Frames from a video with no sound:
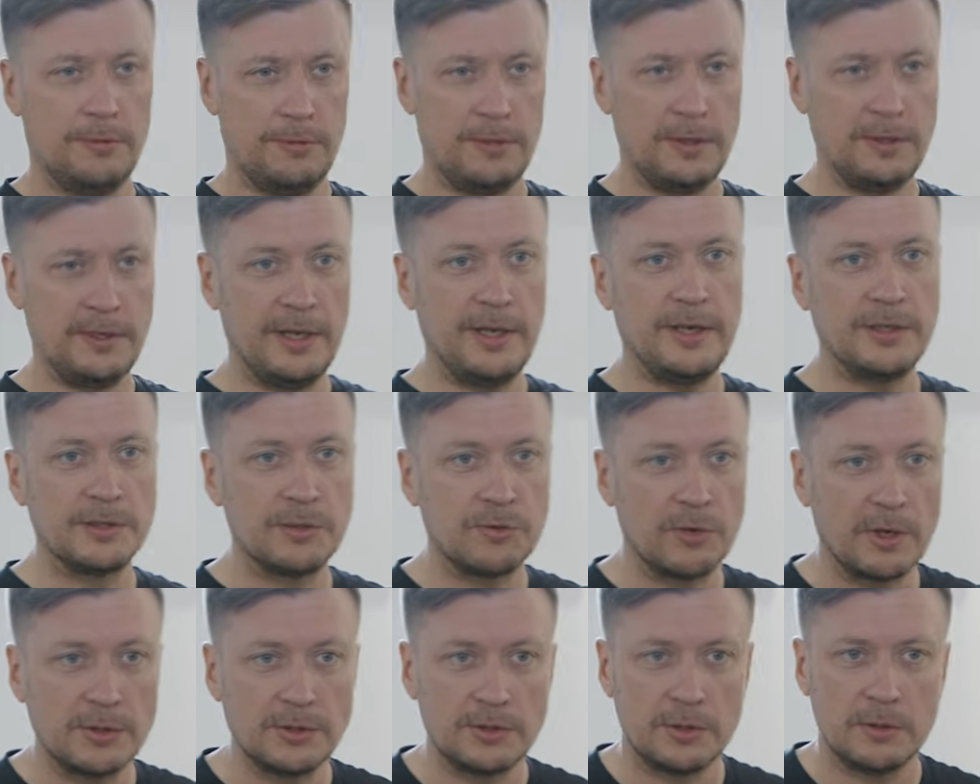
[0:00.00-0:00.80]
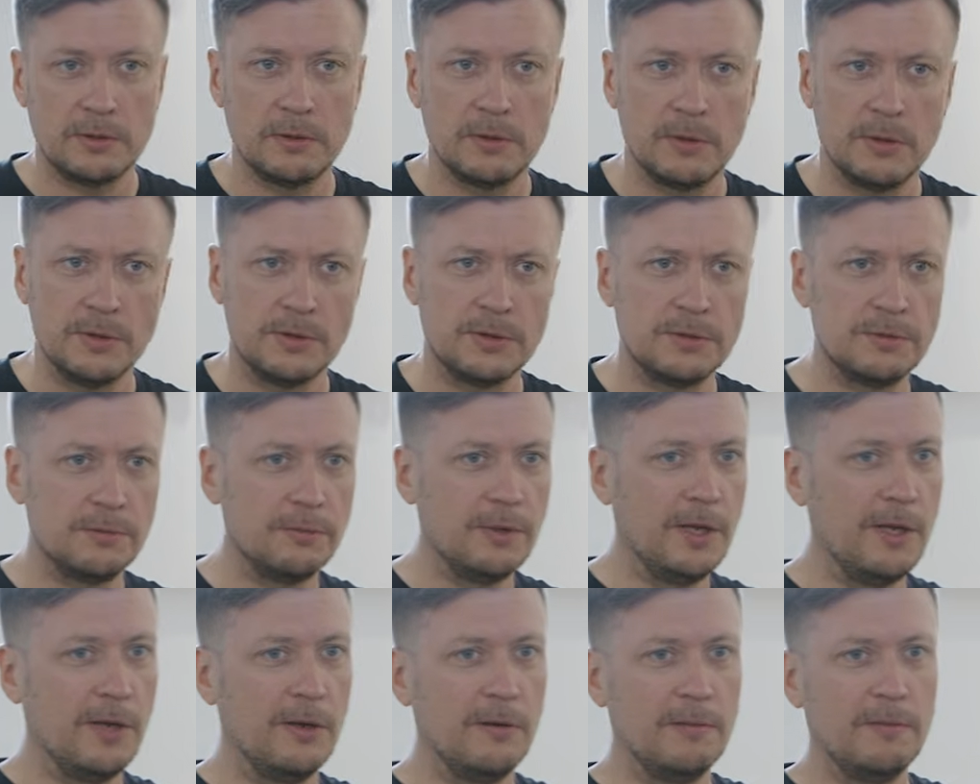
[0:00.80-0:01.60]
the data structure? Because
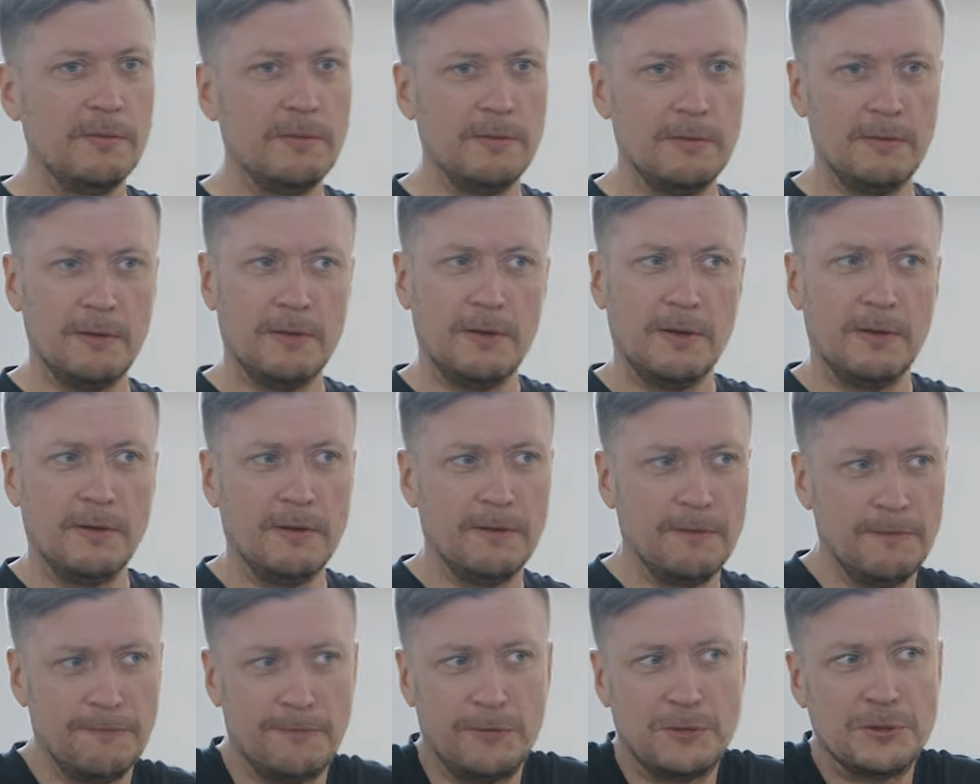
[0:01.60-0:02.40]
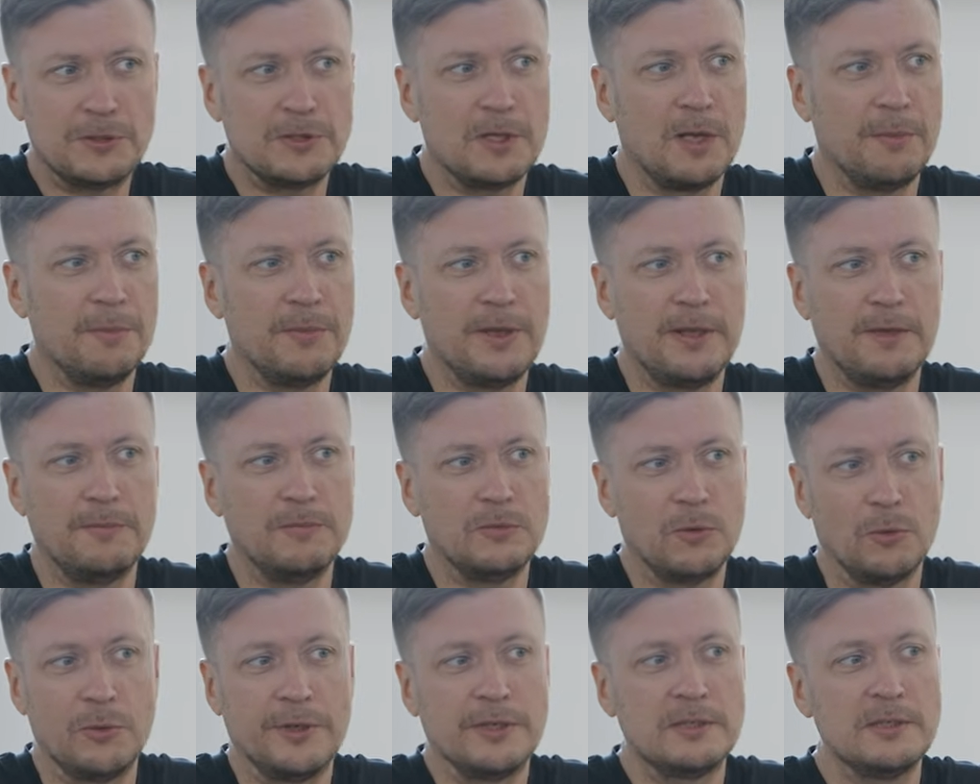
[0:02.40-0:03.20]
in the first time they
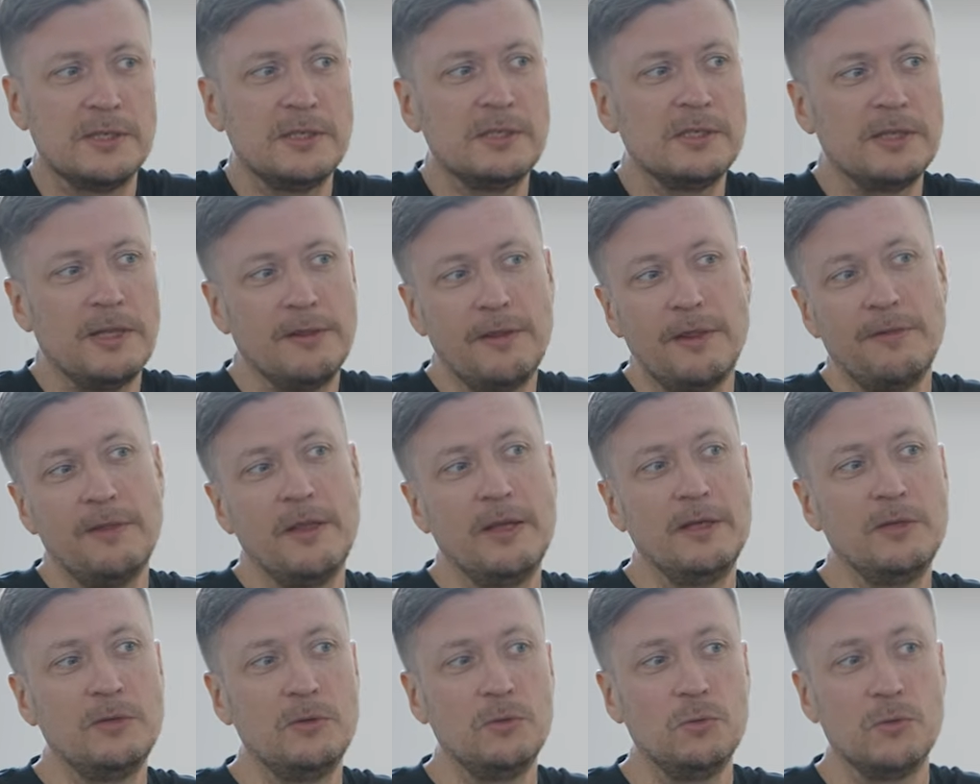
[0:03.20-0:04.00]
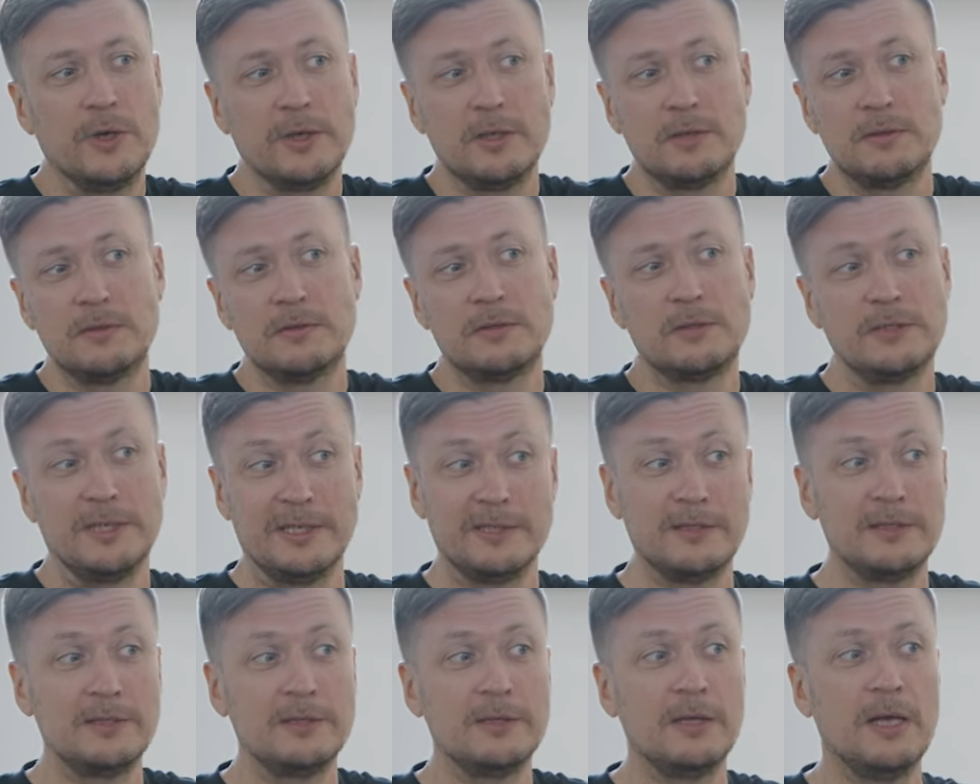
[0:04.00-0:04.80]
don't exist, and then they do
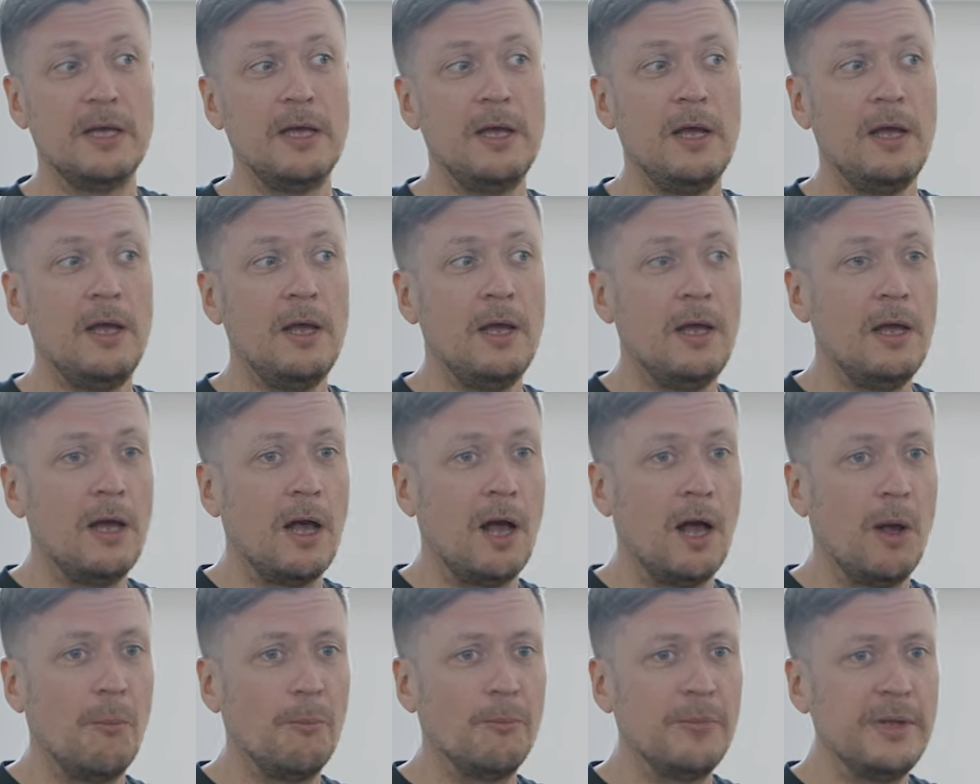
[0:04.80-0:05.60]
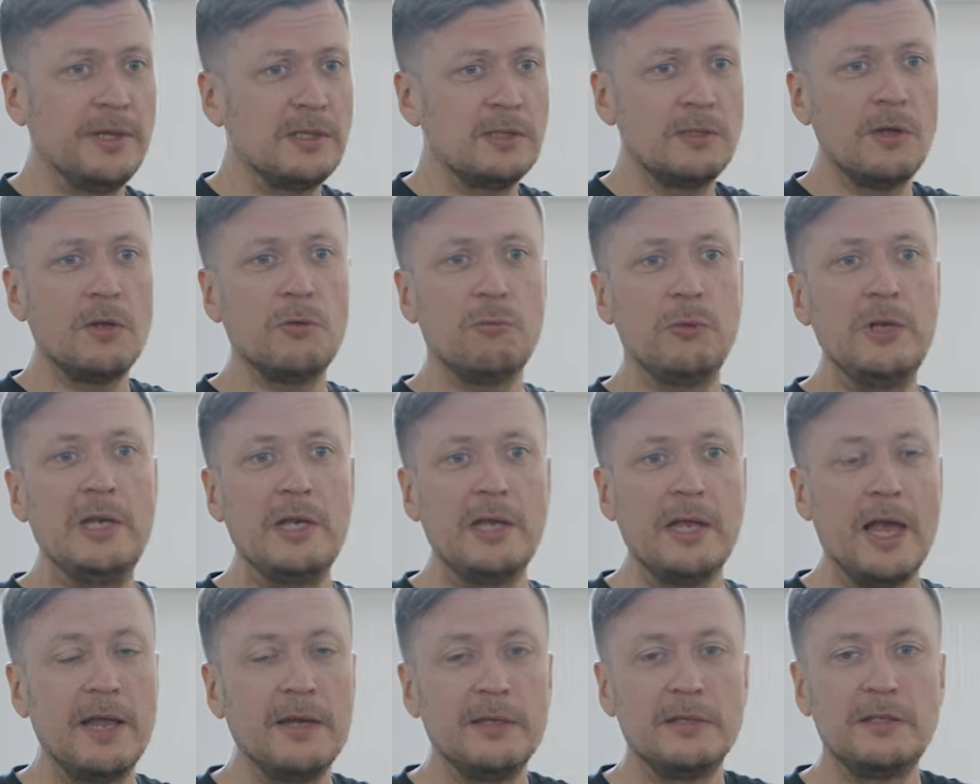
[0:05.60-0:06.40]
exist. It's not
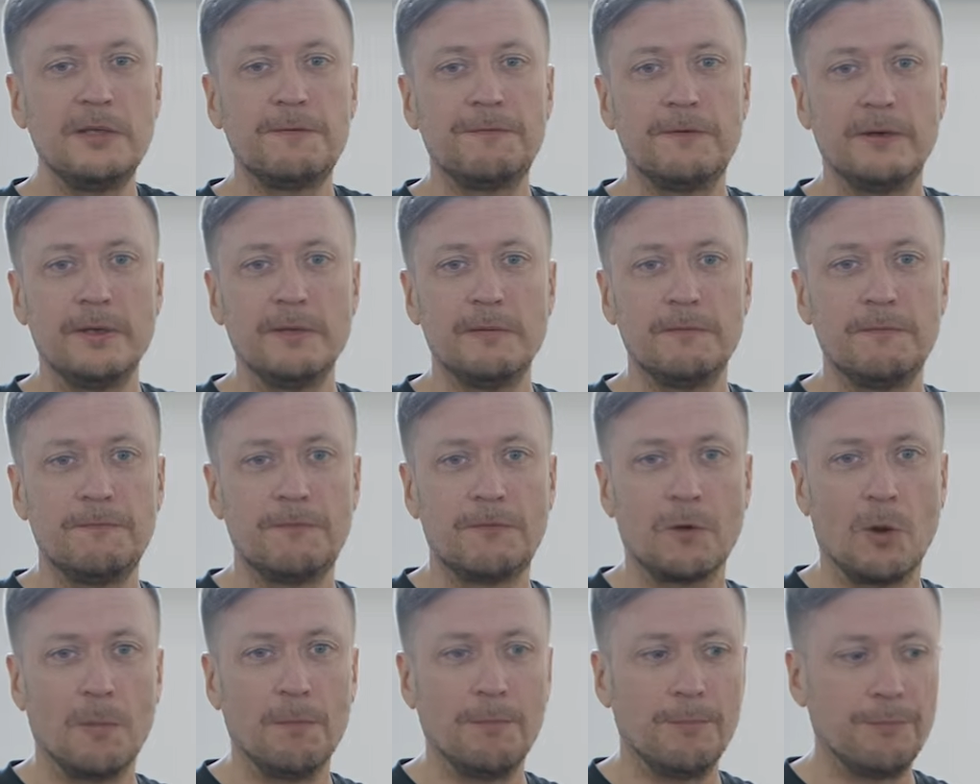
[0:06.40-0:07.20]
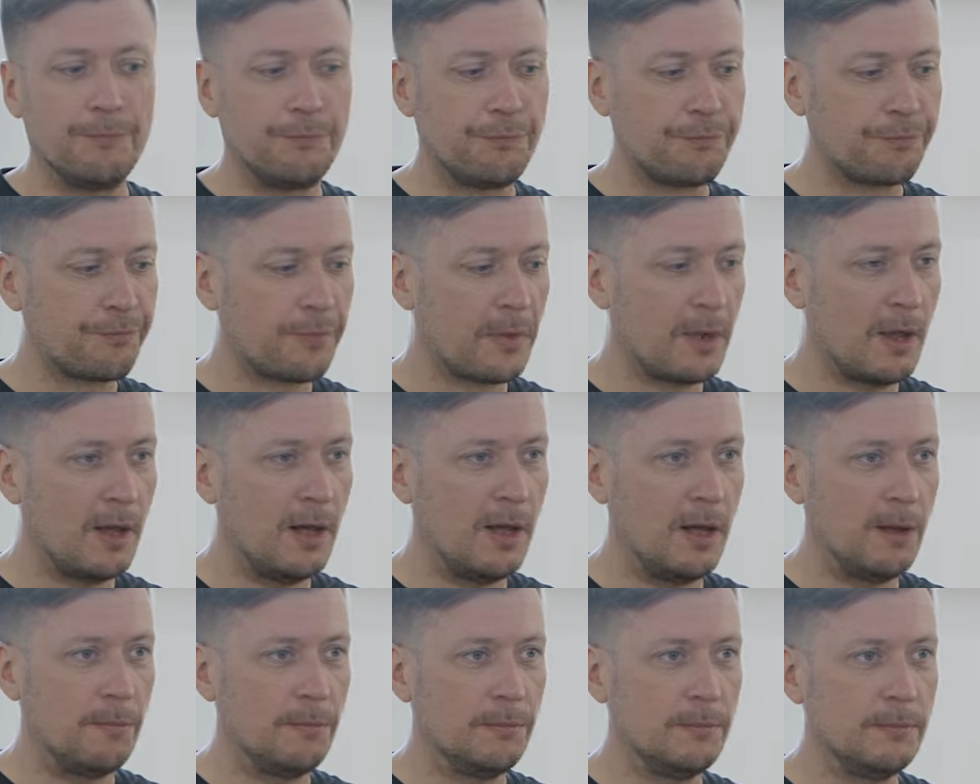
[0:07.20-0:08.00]
really any different from
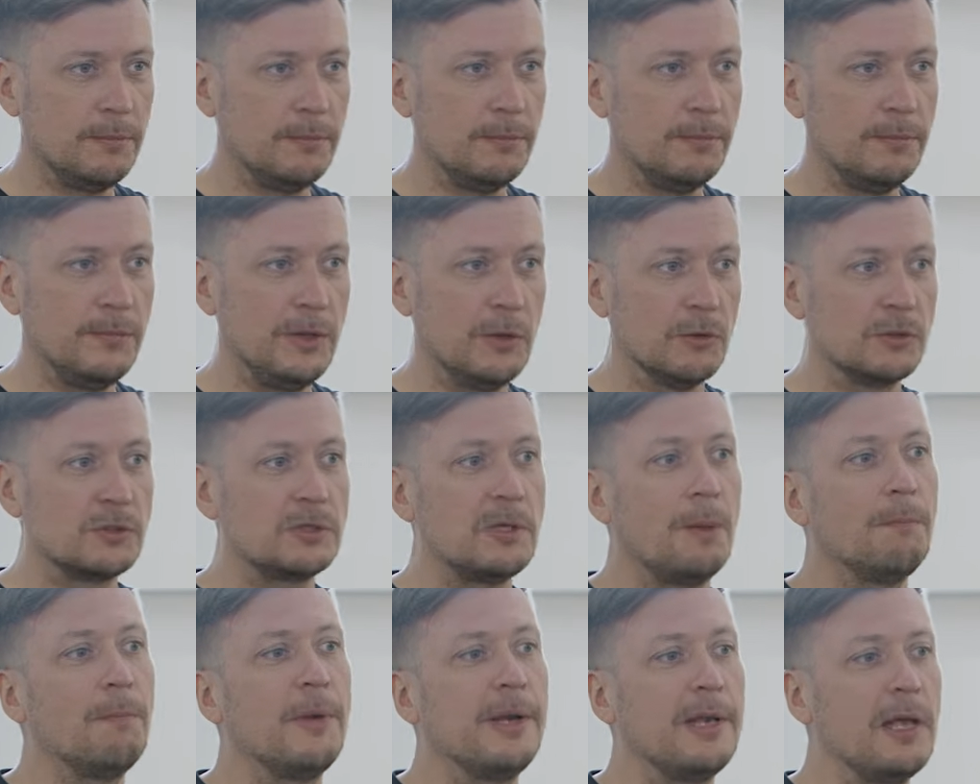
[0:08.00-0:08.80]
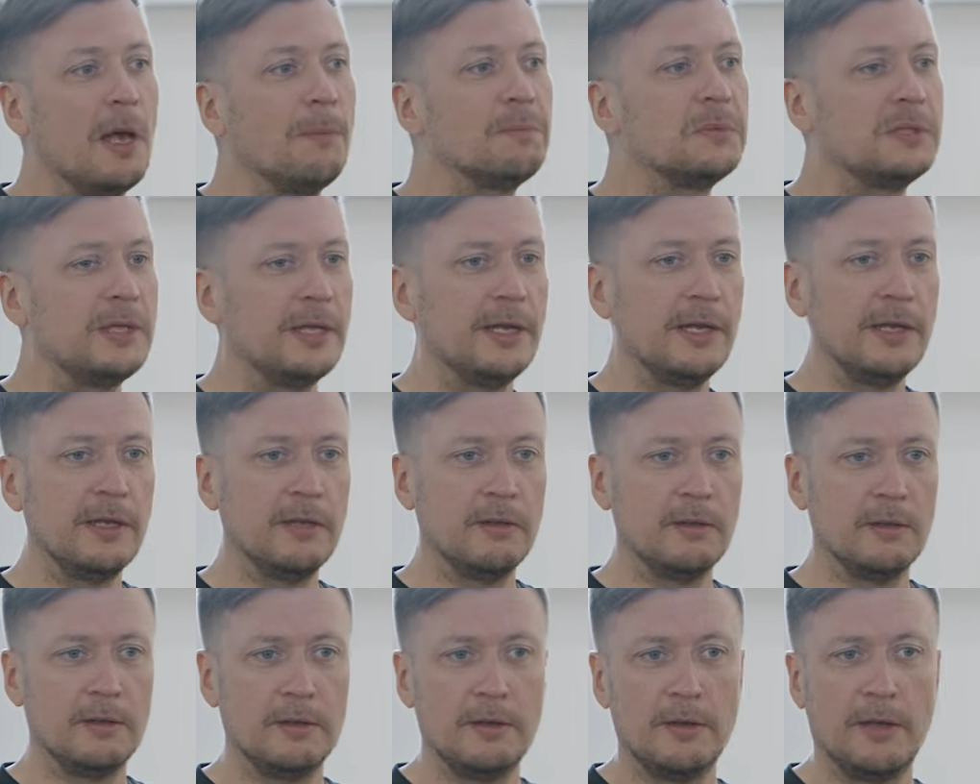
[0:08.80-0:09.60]
somebody
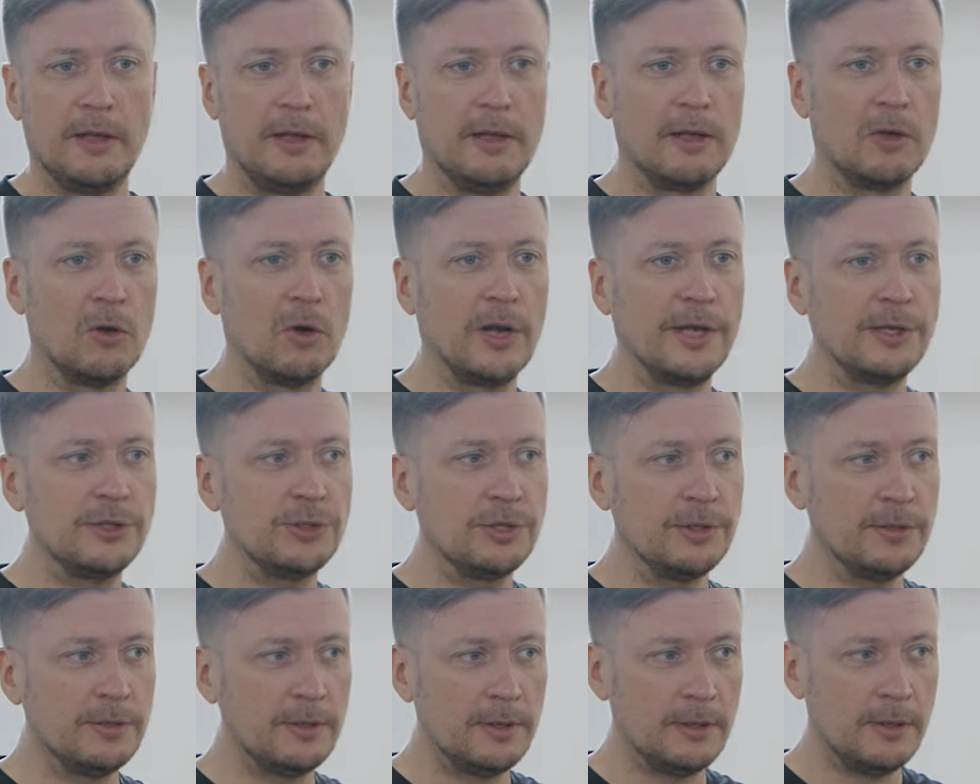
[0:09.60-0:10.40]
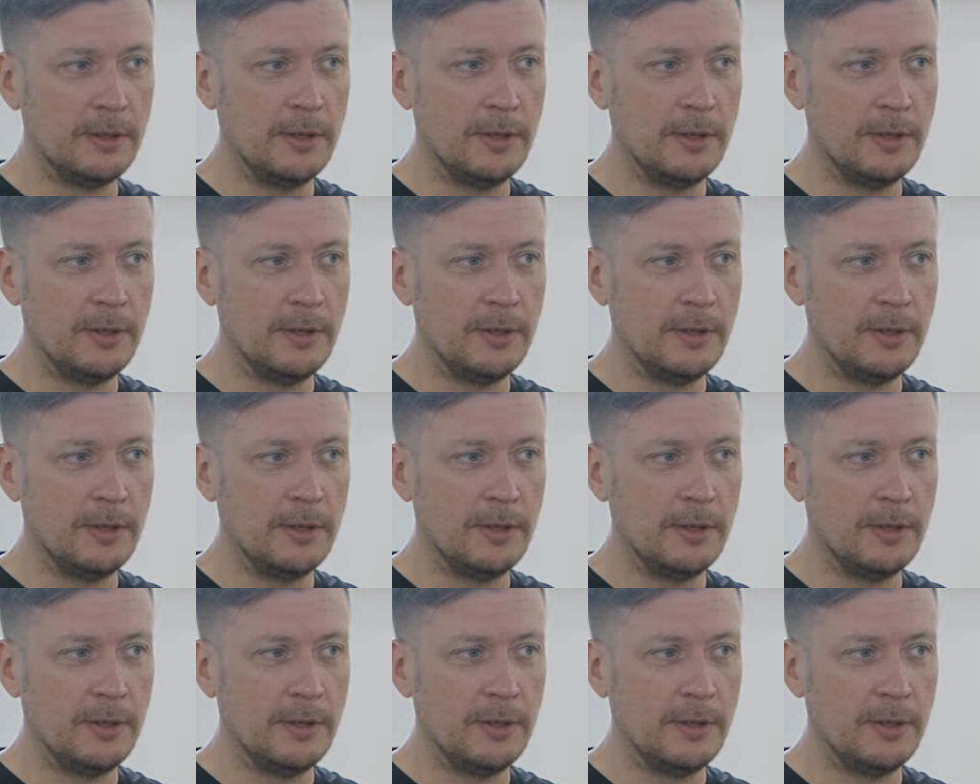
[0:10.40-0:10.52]
updating a collection.